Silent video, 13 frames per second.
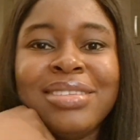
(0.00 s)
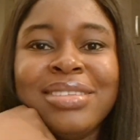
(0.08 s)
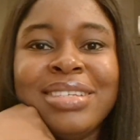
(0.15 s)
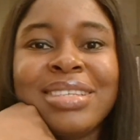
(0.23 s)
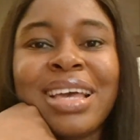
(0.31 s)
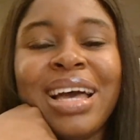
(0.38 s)

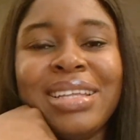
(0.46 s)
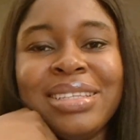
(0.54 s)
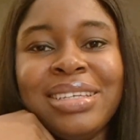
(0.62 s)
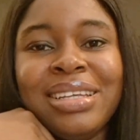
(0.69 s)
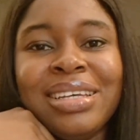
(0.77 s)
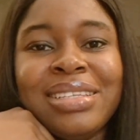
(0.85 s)
this
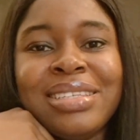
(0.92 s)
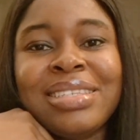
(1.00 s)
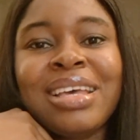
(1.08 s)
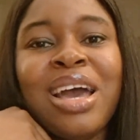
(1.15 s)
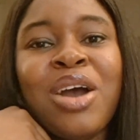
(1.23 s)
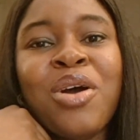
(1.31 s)
candidate,
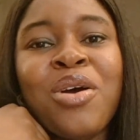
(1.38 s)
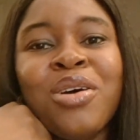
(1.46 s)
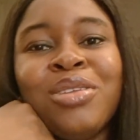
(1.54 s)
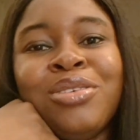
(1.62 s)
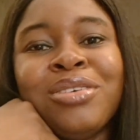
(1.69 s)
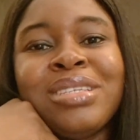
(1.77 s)

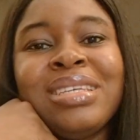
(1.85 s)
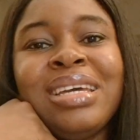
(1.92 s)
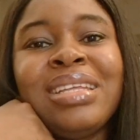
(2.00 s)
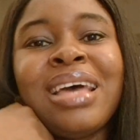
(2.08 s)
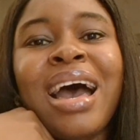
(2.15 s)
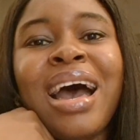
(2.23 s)
does
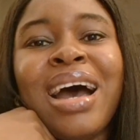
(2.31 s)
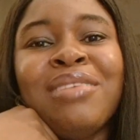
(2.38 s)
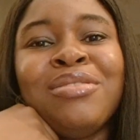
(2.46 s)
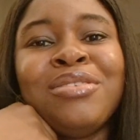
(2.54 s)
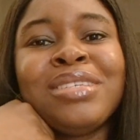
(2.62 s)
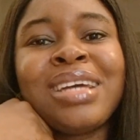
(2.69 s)

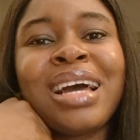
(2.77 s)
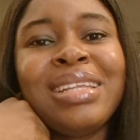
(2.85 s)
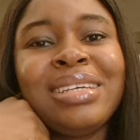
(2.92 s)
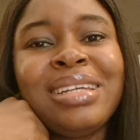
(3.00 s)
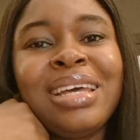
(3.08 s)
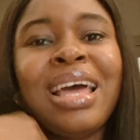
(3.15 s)
the
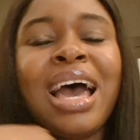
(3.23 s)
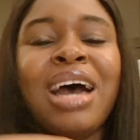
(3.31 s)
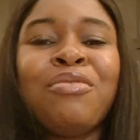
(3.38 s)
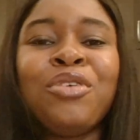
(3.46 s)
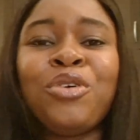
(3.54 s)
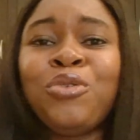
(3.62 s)
candidate
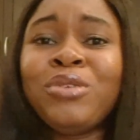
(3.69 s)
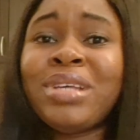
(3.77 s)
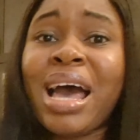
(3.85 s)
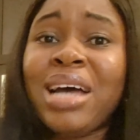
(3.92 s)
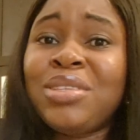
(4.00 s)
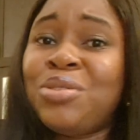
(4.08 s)
have a
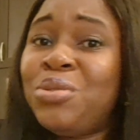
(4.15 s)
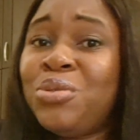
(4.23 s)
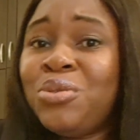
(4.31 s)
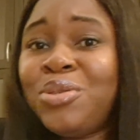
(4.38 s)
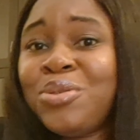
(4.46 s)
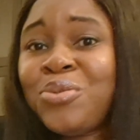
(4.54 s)
good
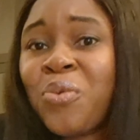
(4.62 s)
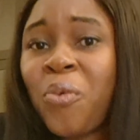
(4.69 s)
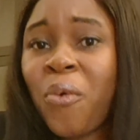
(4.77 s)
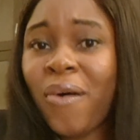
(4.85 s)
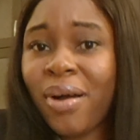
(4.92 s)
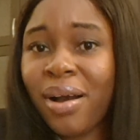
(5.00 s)
attitude to
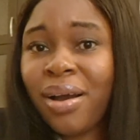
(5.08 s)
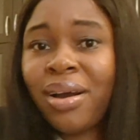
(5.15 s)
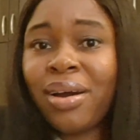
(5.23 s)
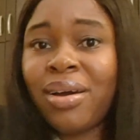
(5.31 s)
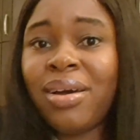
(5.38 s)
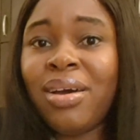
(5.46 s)
work?